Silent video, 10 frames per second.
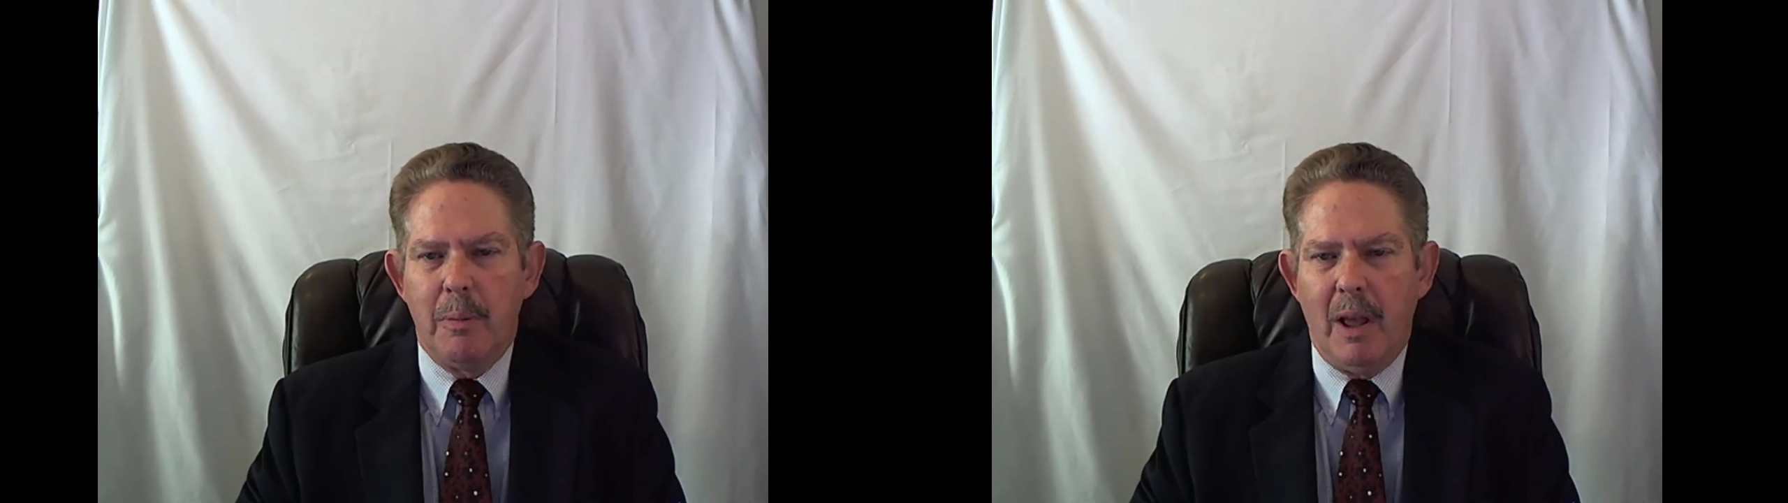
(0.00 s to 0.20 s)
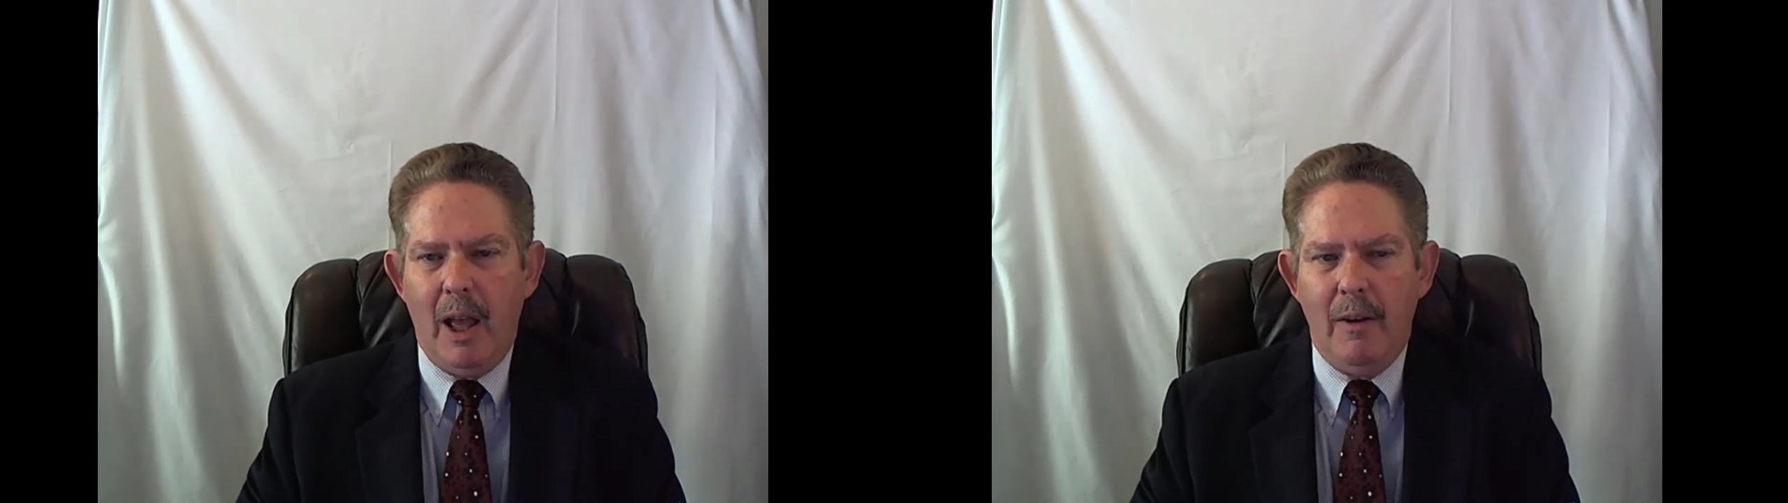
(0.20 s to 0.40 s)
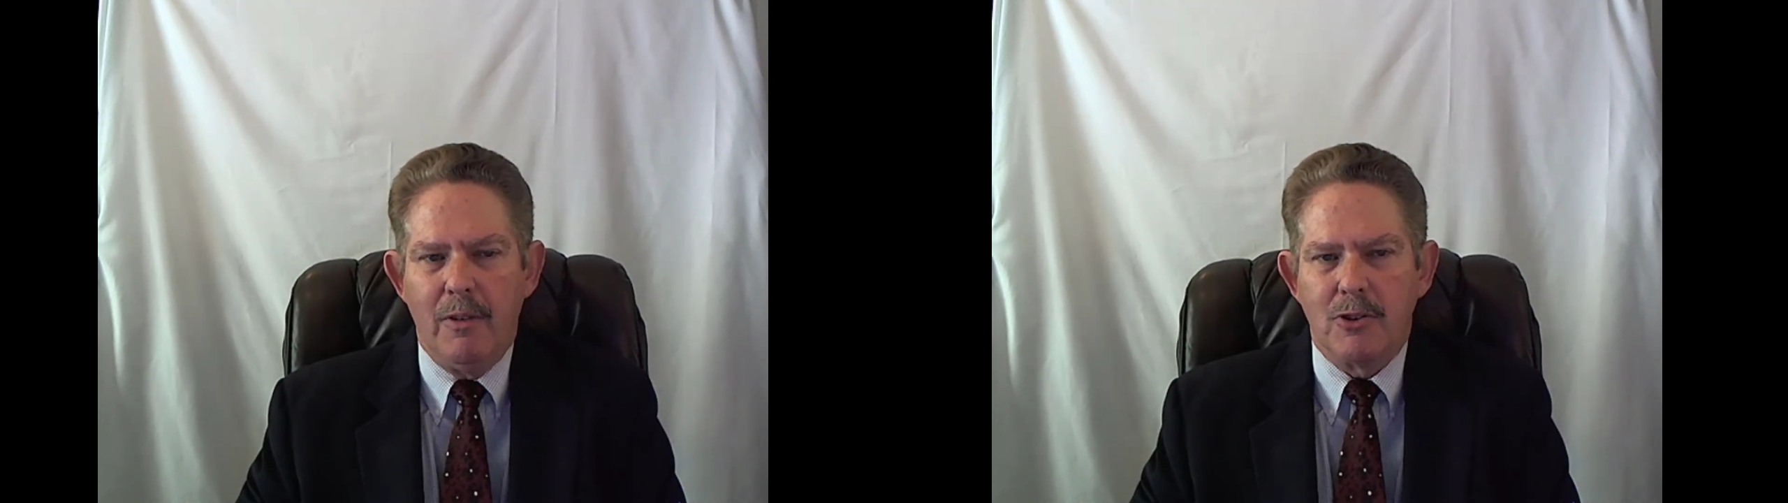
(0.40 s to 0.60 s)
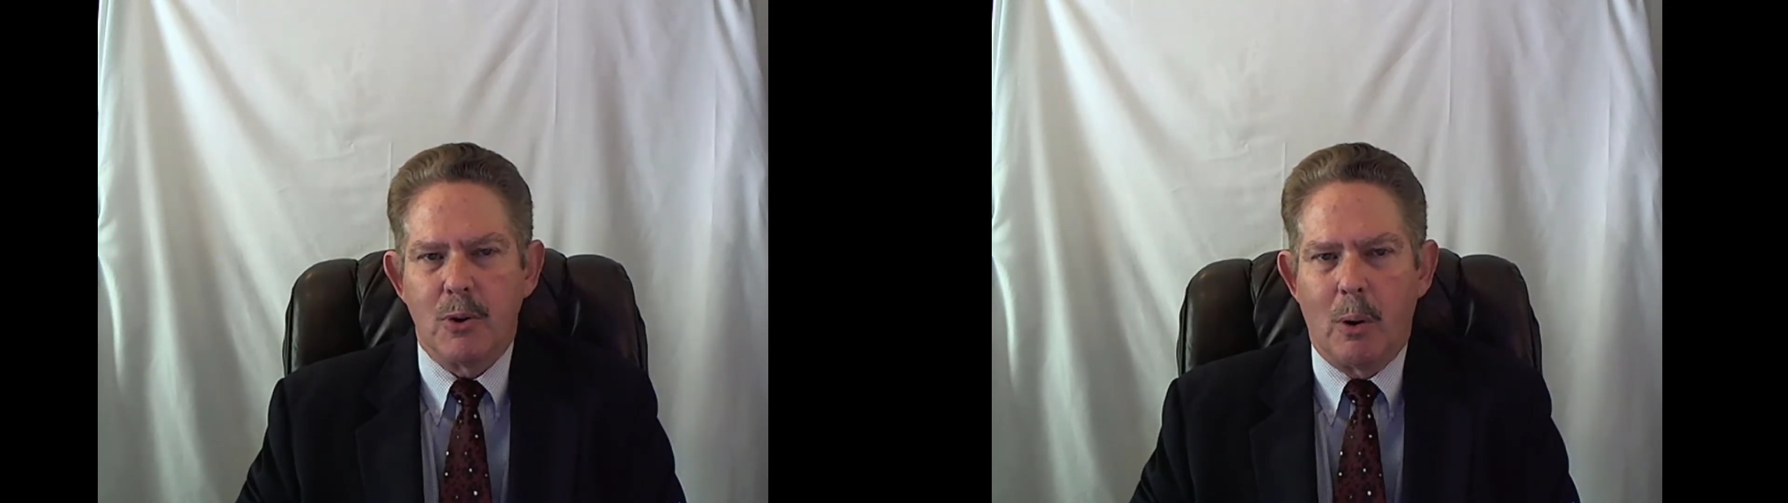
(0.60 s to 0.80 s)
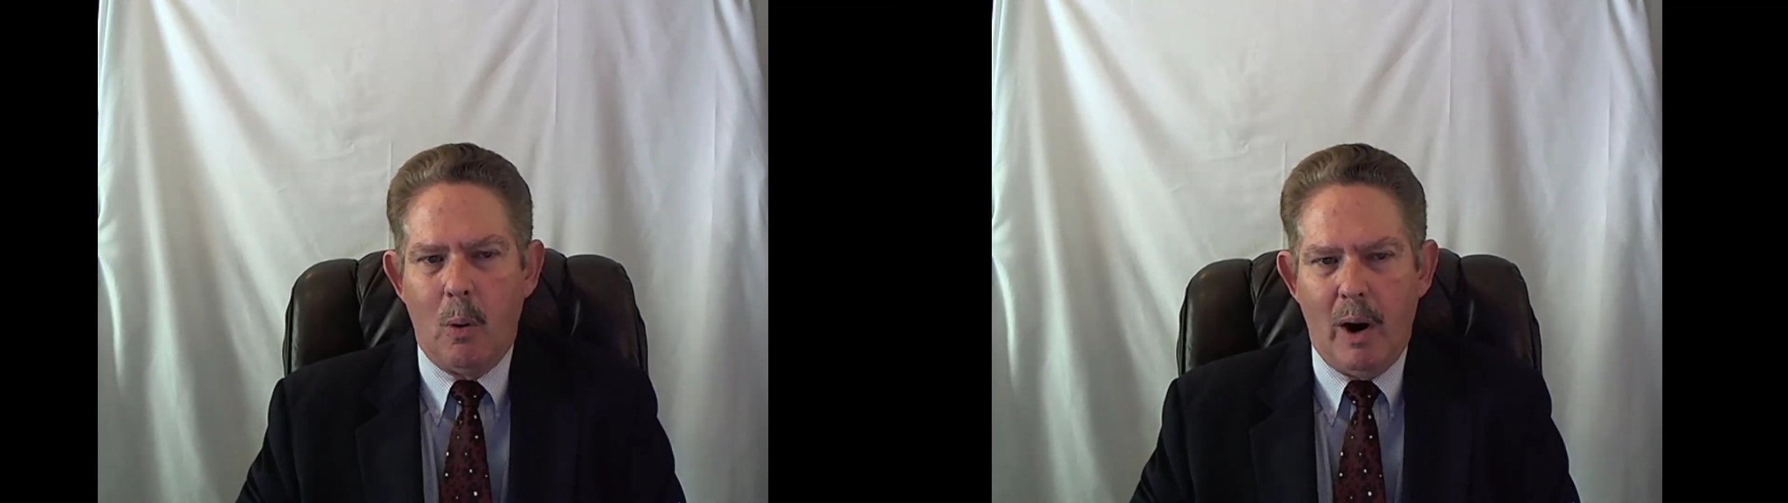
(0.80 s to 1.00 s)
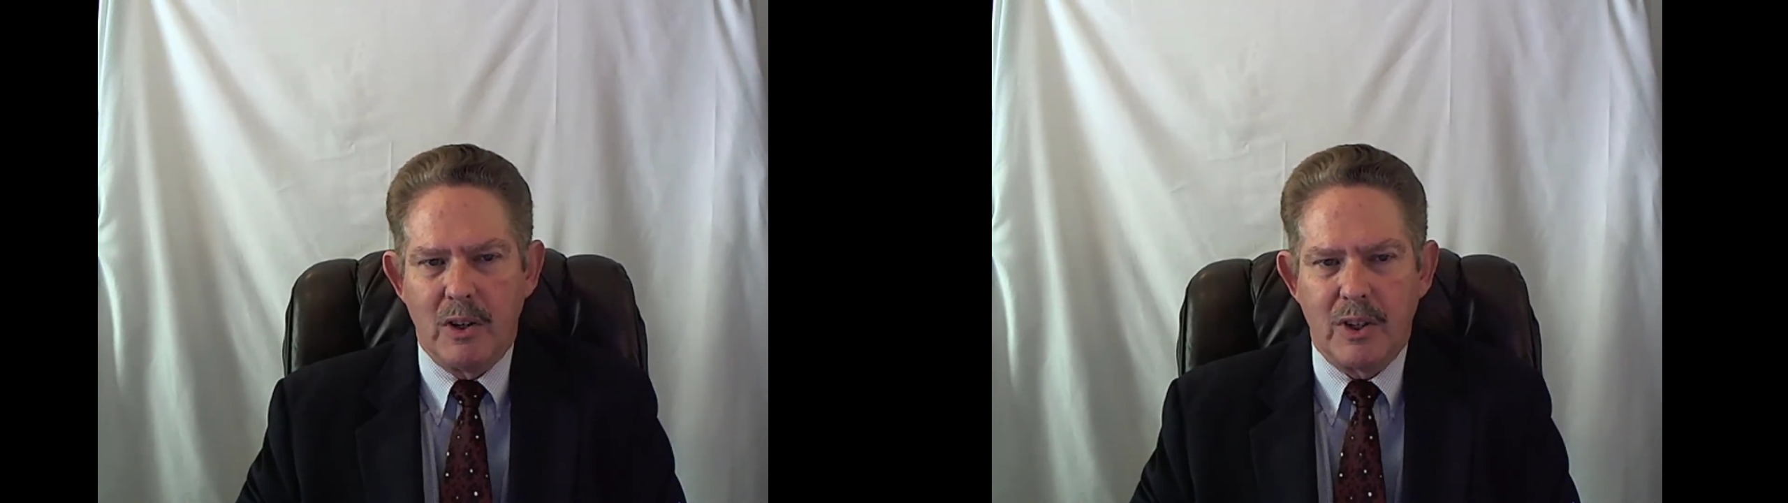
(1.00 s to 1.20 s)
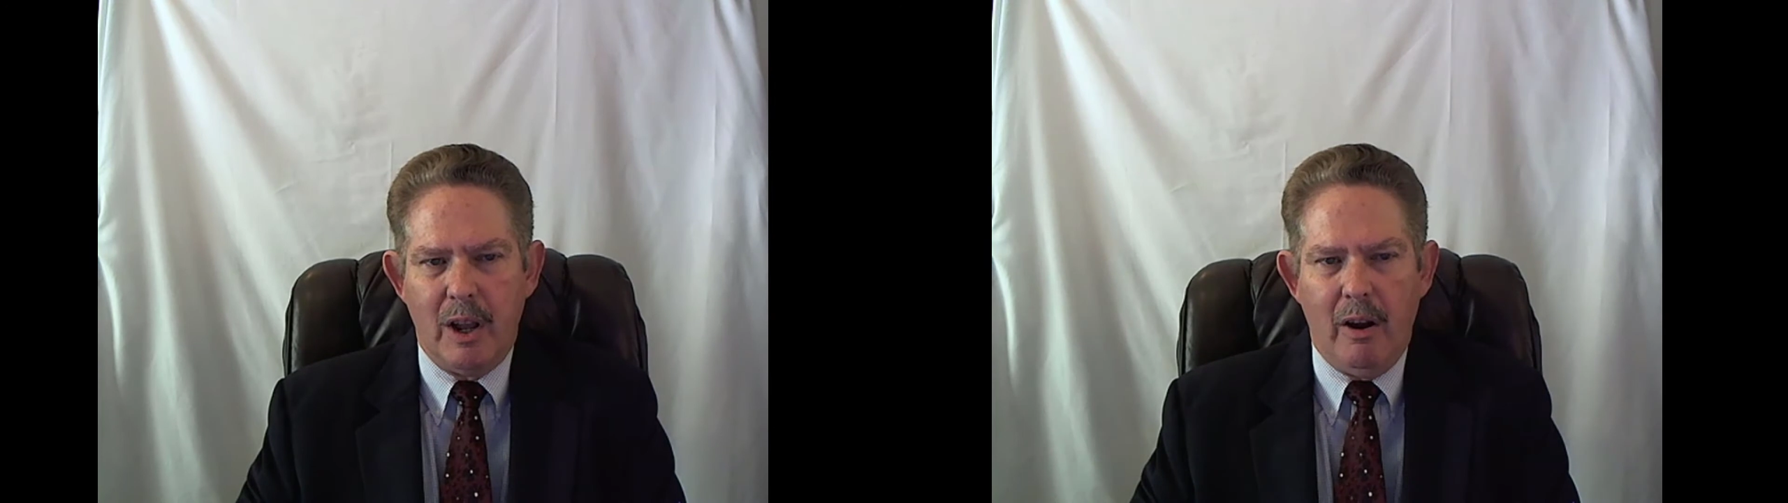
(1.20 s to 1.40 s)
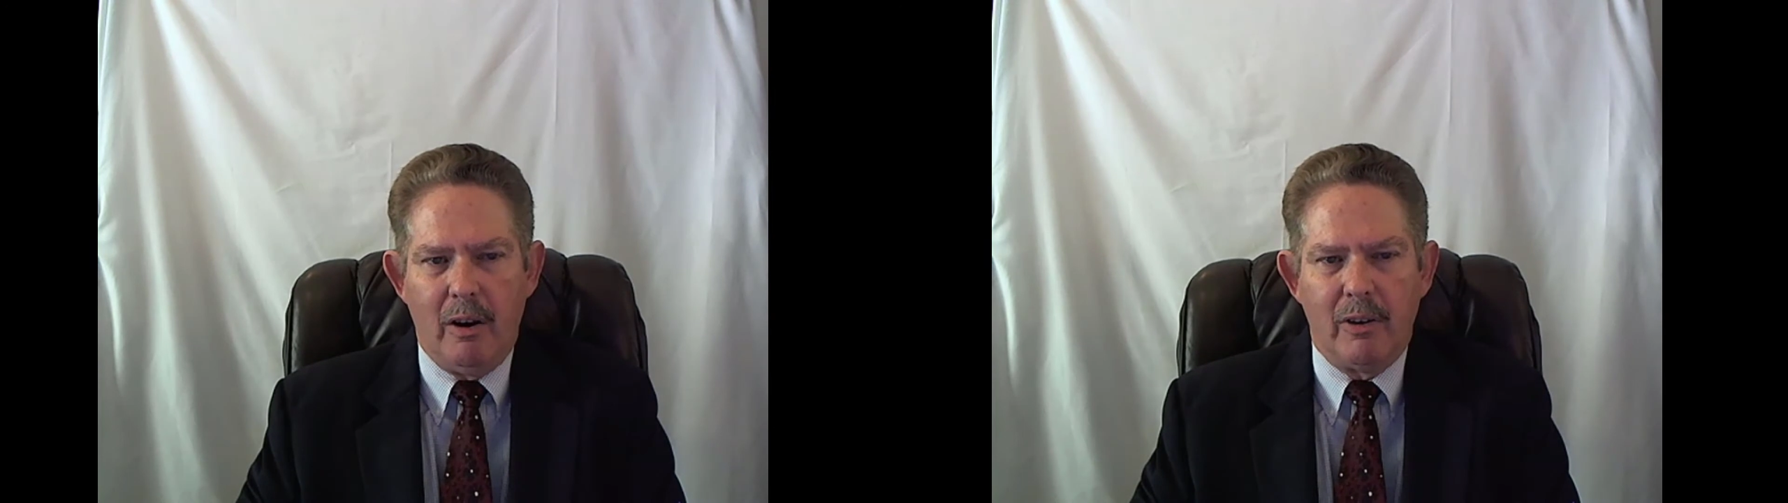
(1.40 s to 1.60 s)
behaviors requires
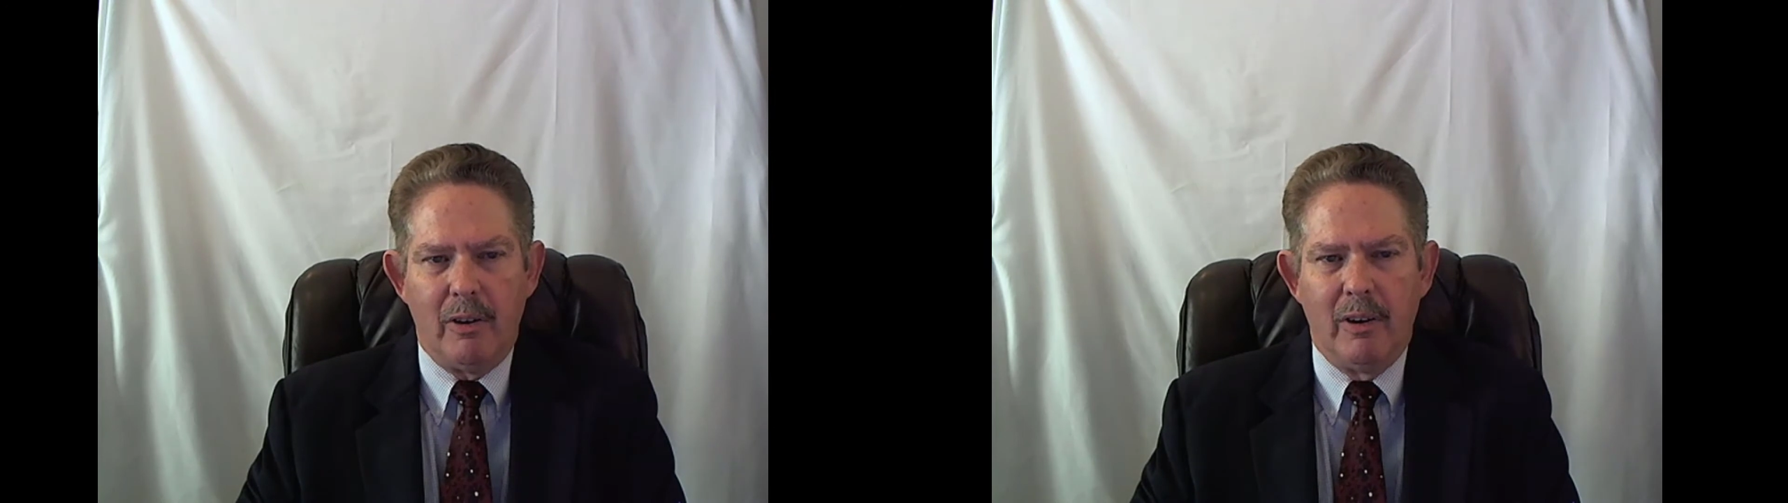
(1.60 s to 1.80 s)
character.